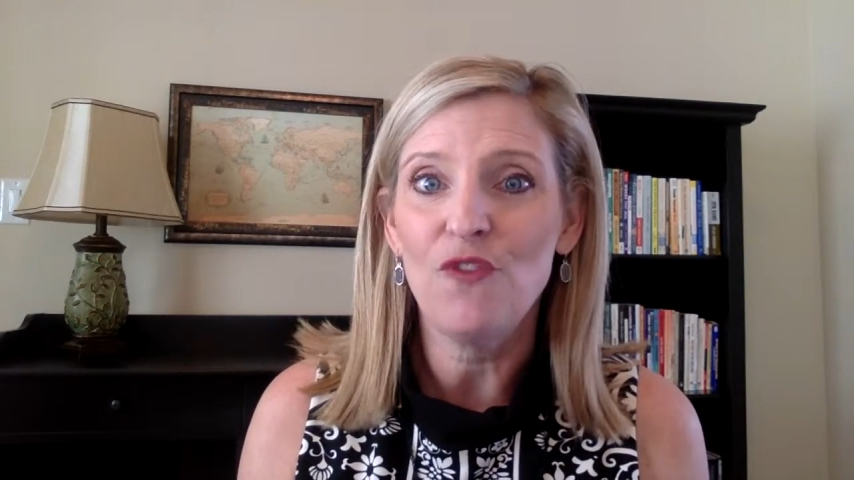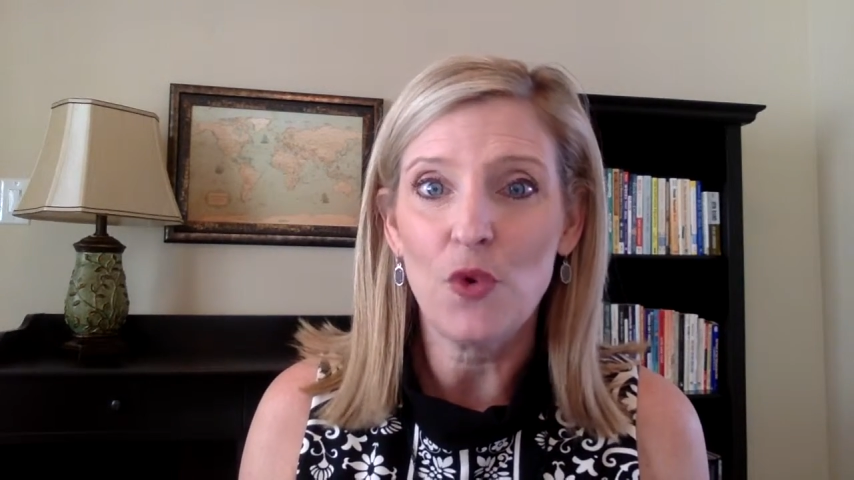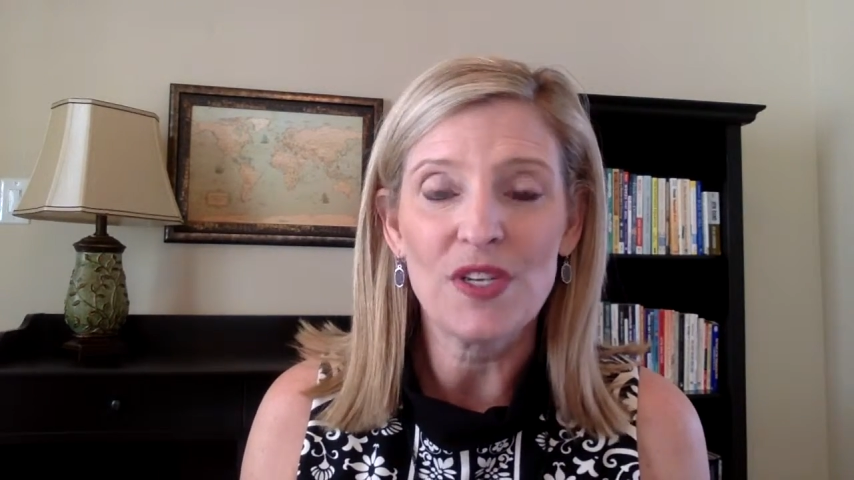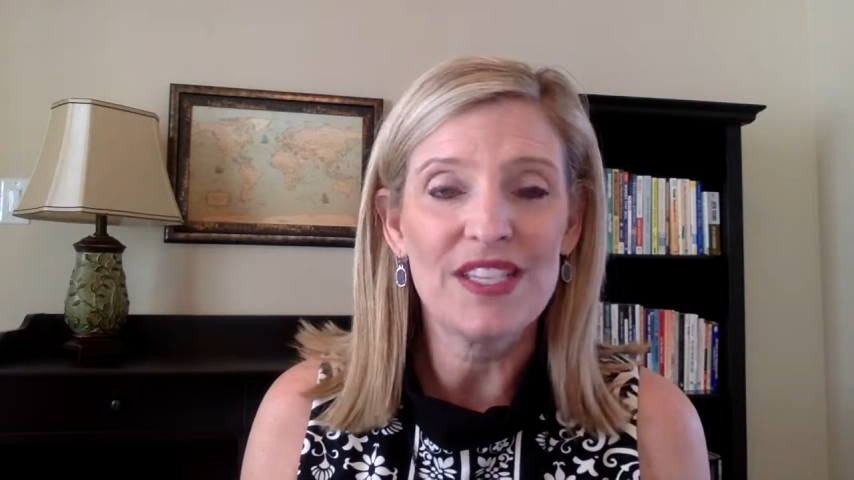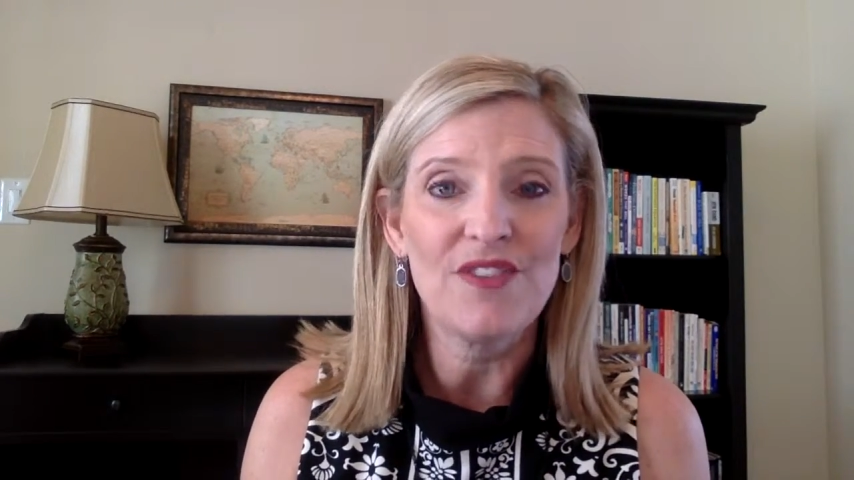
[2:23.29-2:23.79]

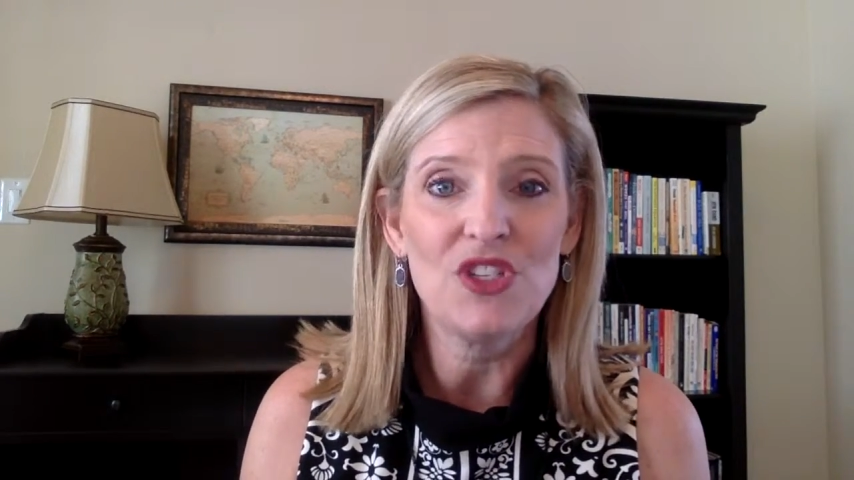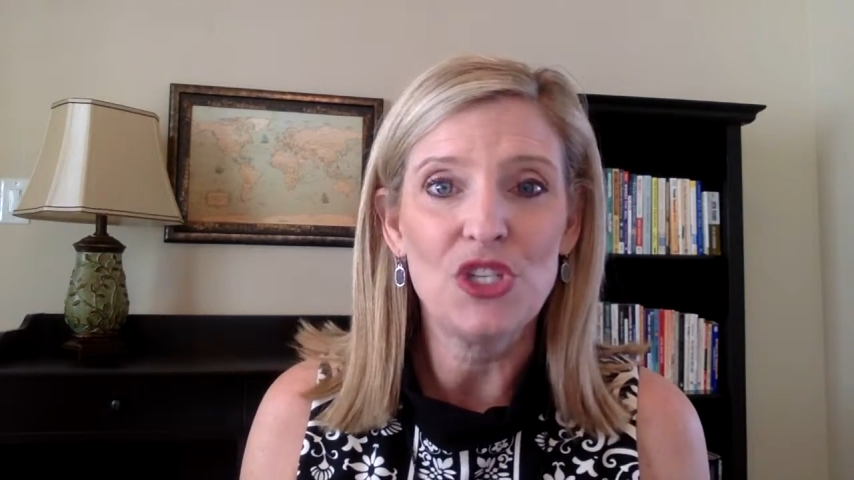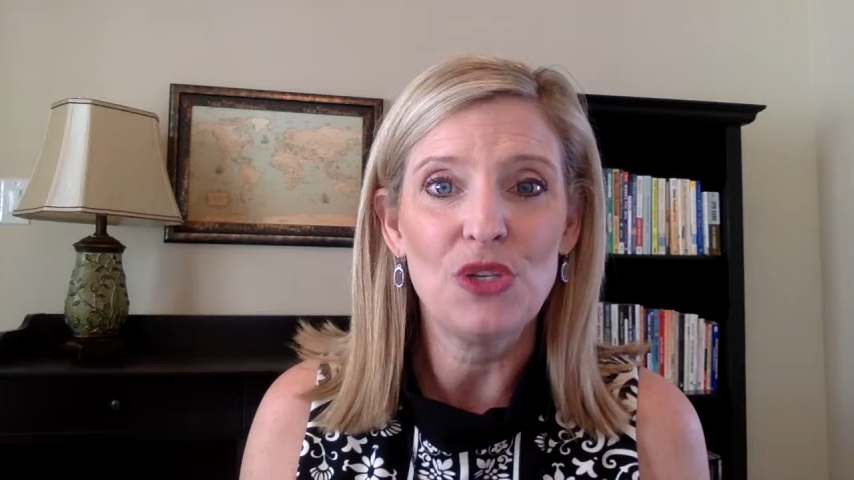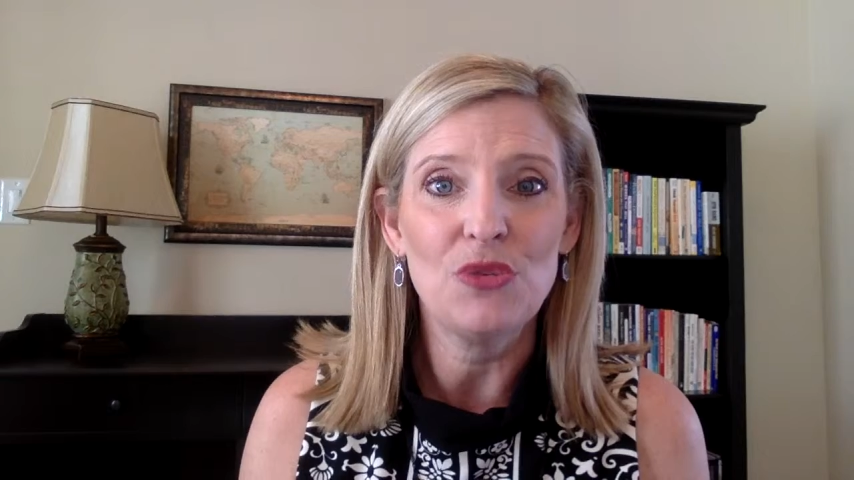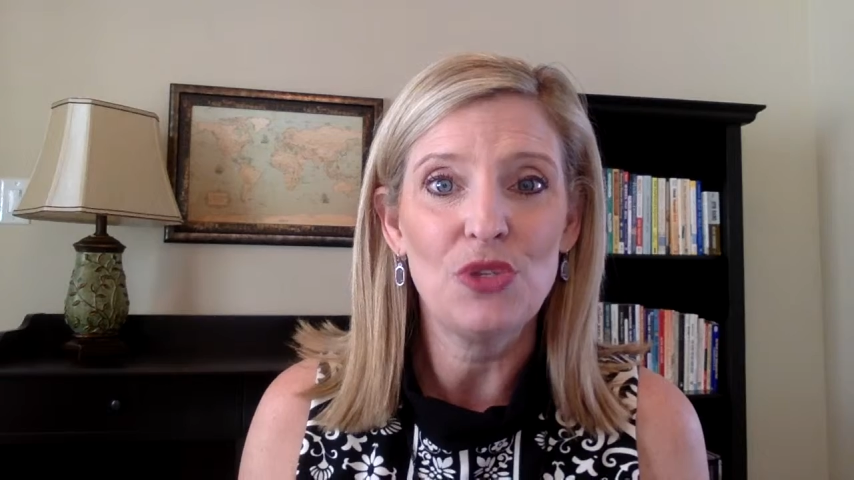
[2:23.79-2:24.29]

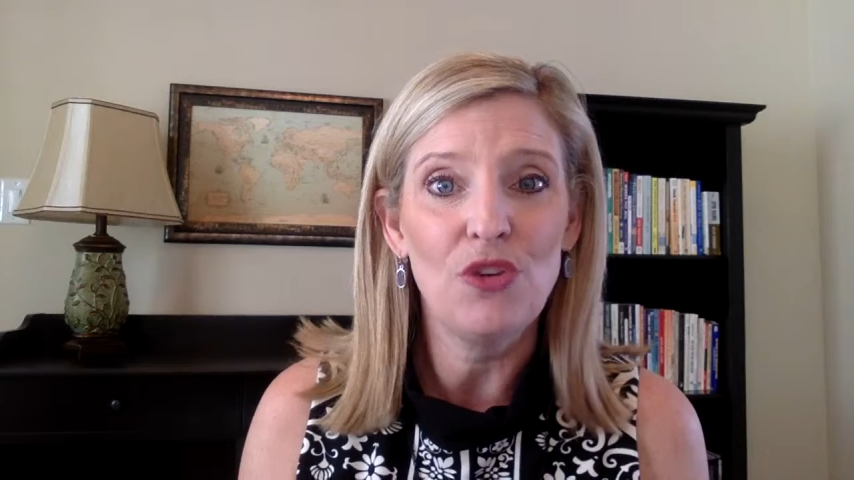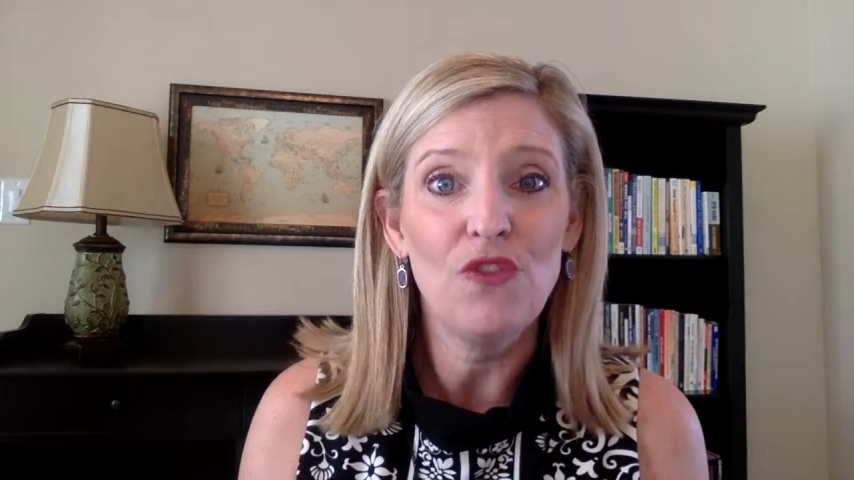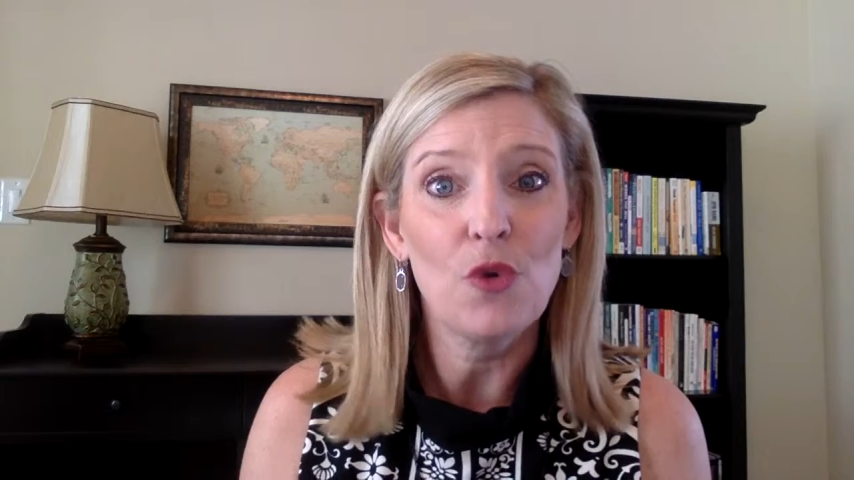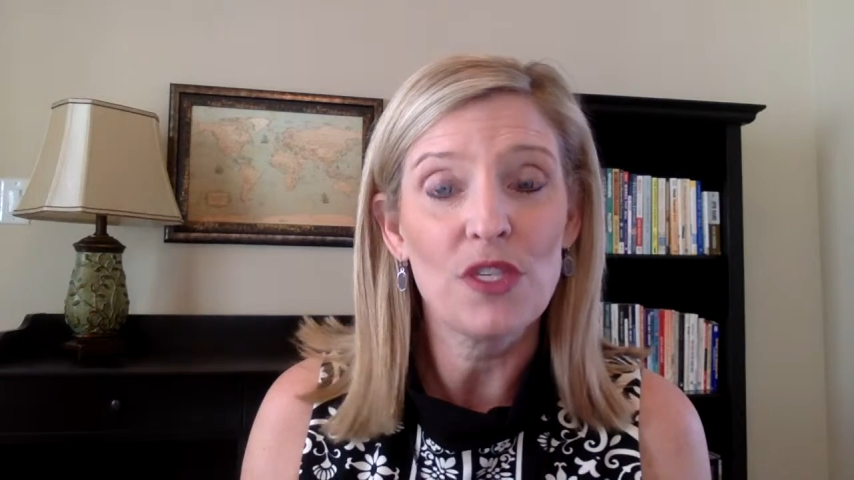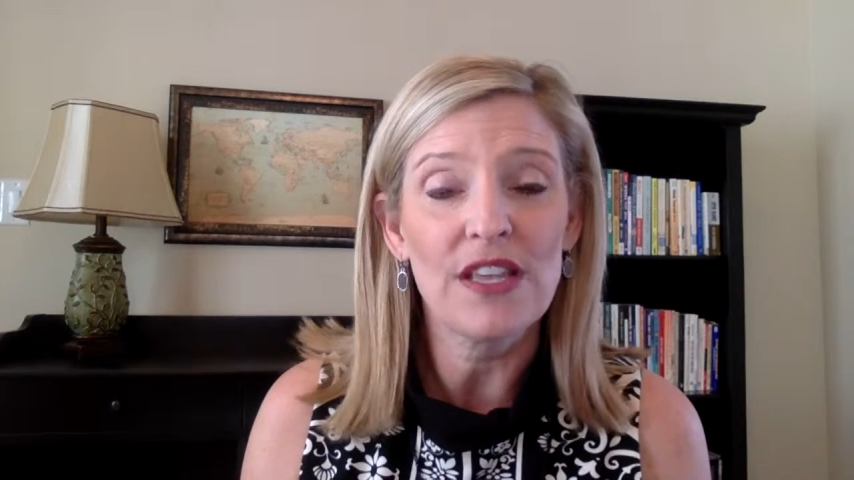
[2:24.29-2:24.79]
472
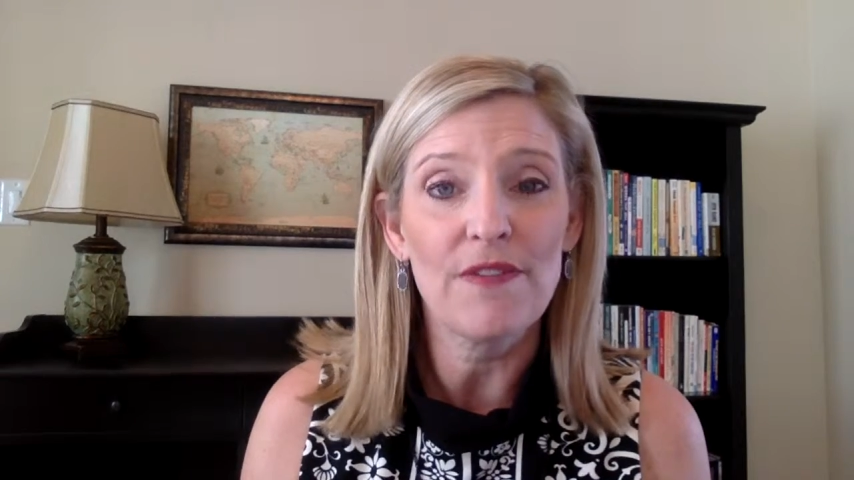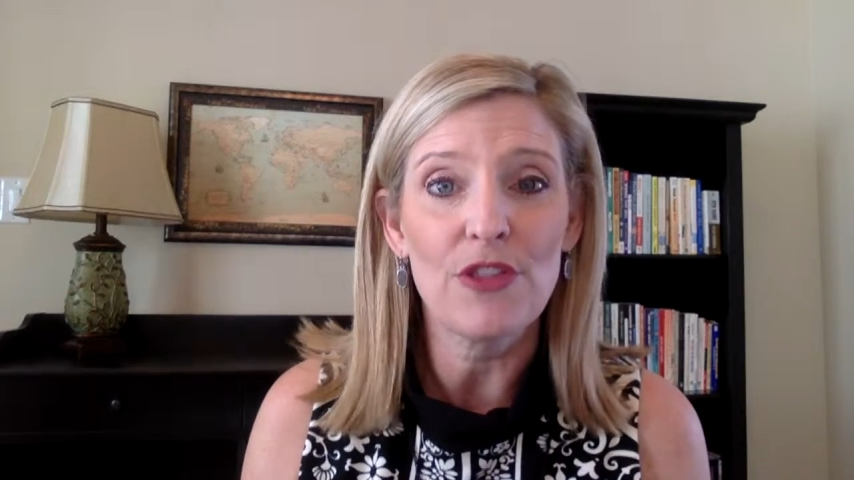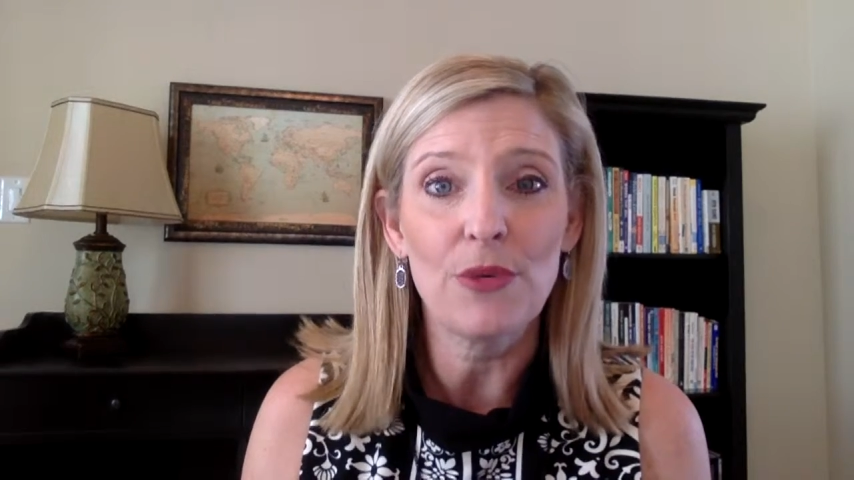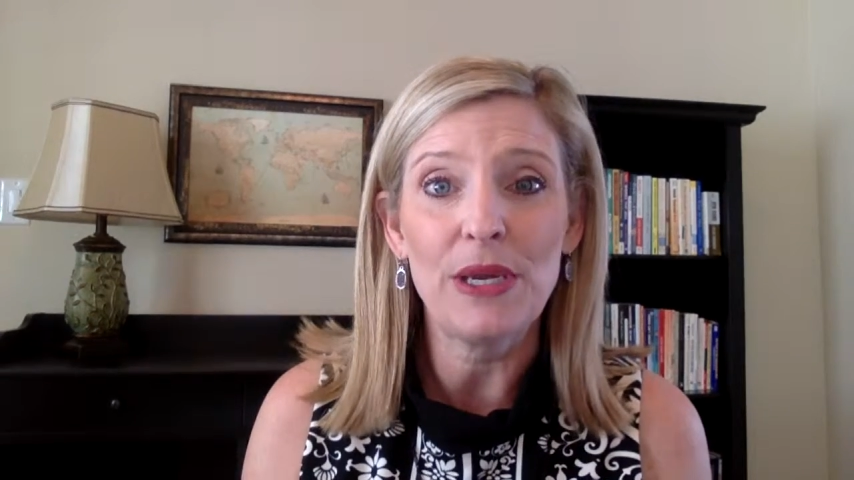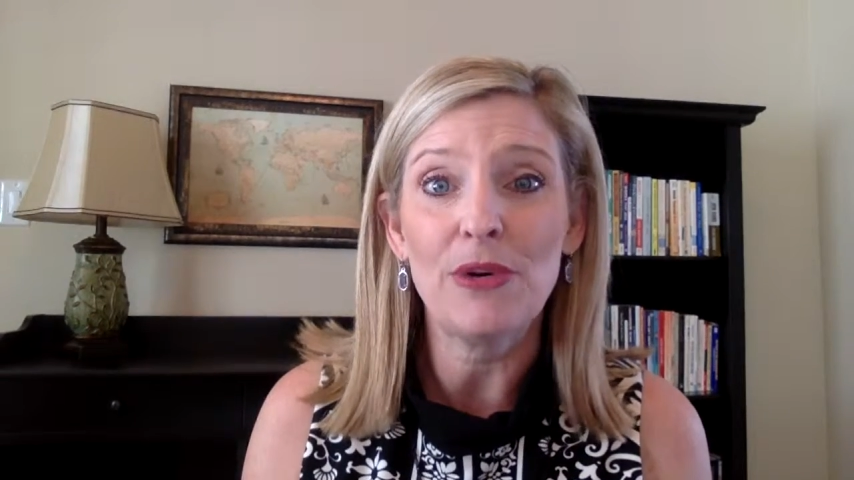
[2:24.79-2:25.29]
2473